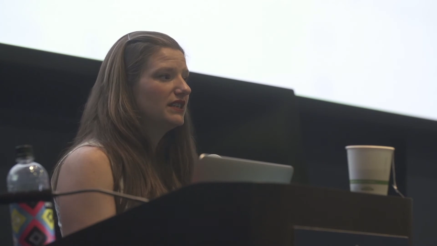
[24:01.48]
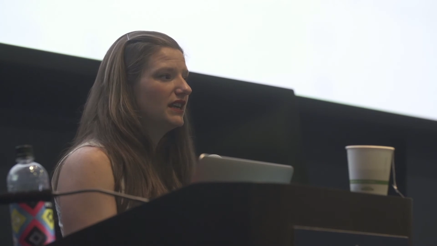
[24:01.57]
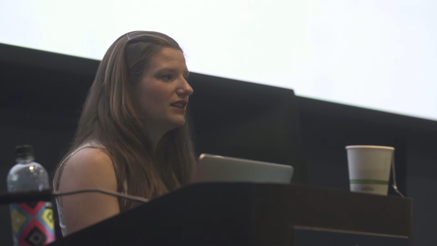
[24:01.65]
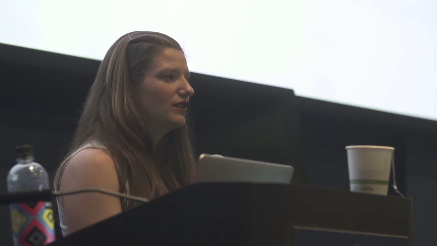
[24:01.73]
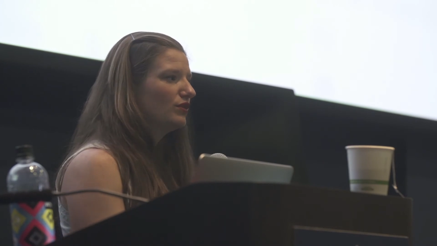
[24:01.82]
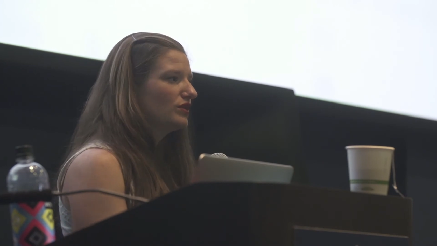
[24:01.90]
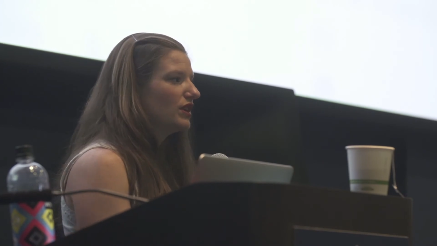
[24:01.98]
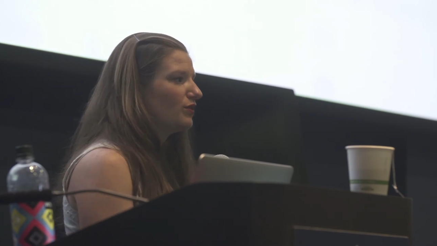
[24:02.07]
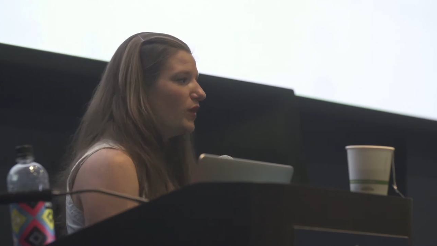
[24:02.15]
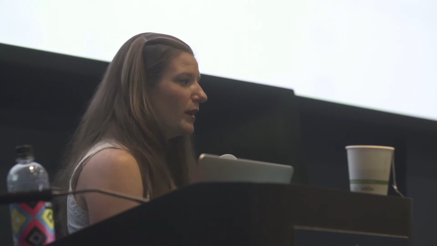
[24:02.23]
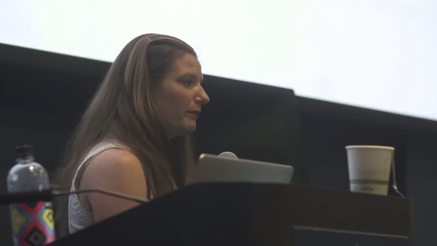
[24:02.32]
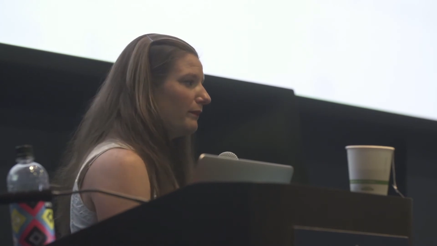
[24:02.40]
to take notes
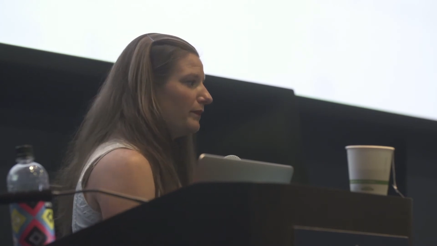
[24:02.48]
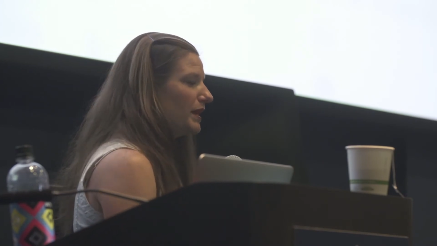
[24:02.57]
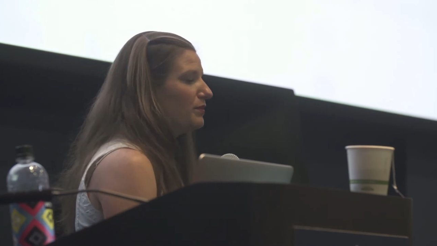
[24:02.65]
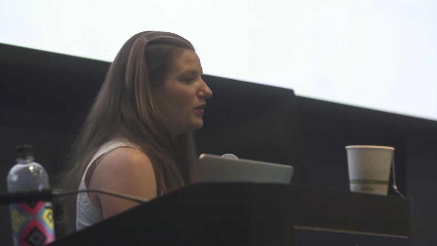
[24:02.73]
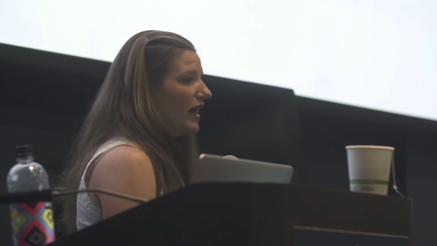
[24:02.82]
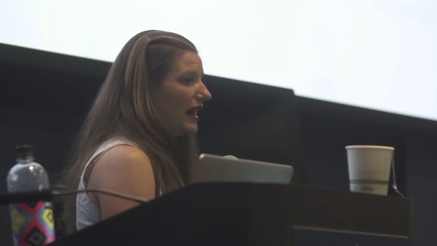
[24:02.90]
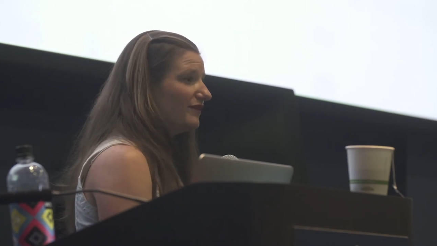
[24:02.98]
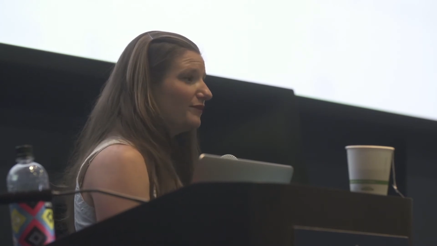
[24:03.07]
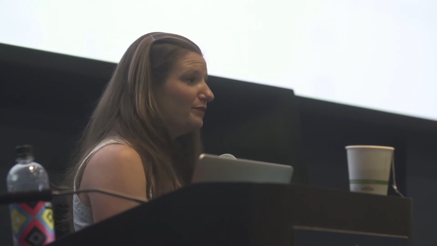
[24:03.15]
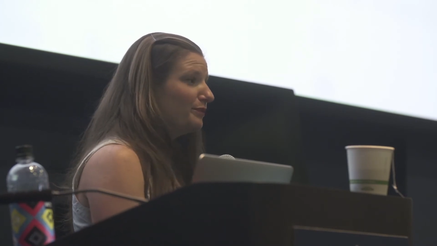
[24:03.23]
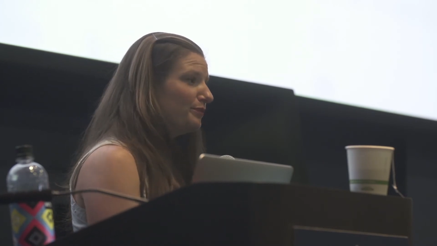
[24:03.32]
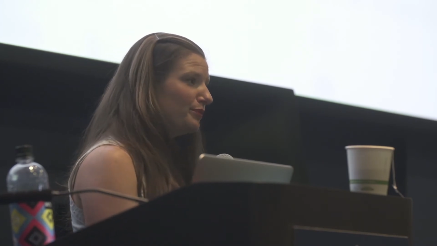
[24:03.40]
on what people have
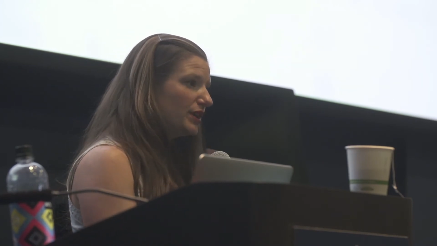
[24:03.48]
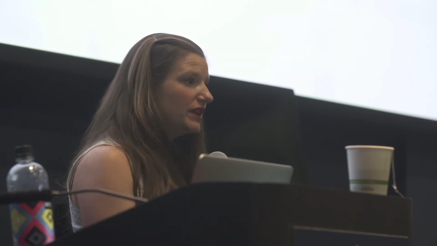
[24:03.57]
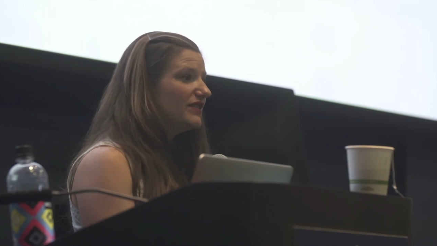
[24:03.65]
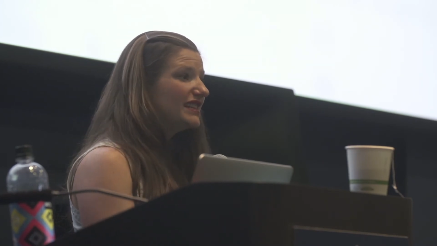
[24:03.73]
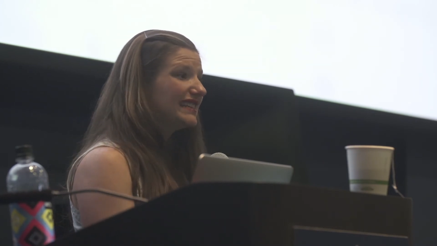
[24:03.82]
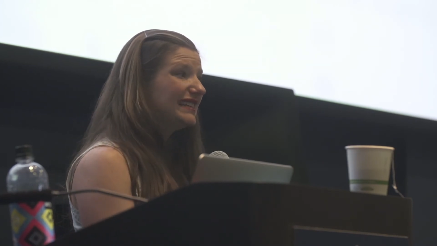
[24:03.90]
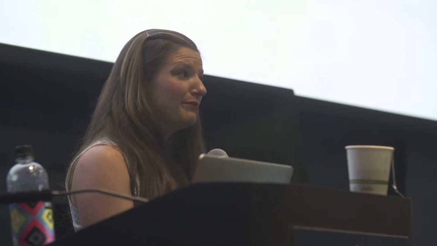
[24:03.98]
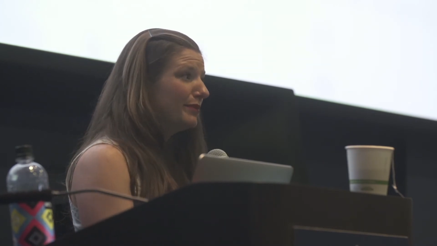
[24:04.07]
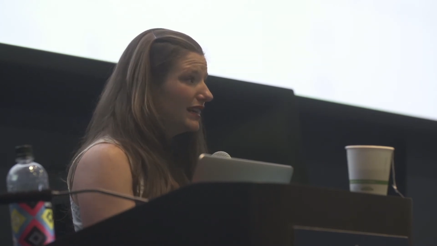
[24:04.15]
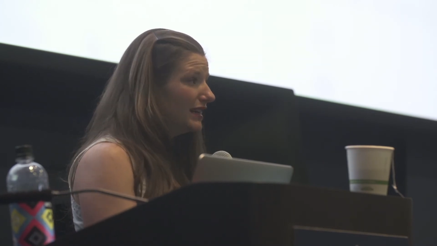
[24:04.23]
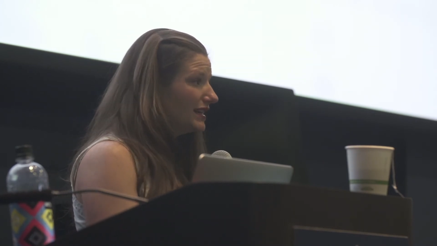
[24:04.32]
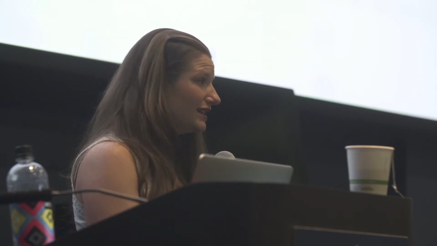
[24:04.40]
previously
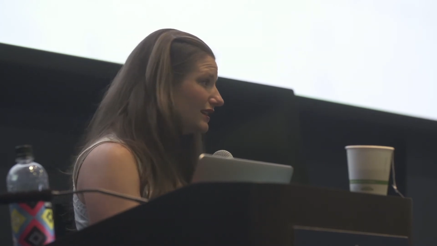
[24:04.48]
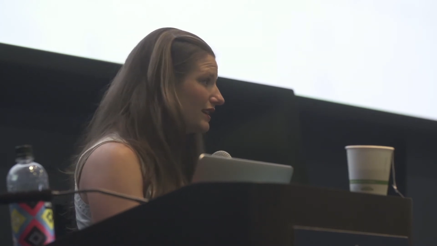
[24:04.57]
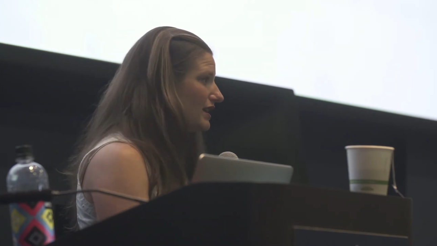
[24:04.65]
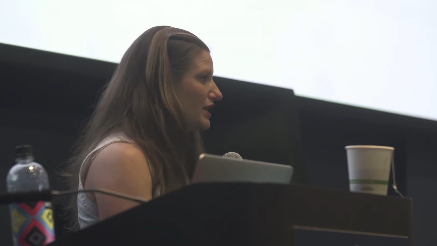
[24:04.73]
been in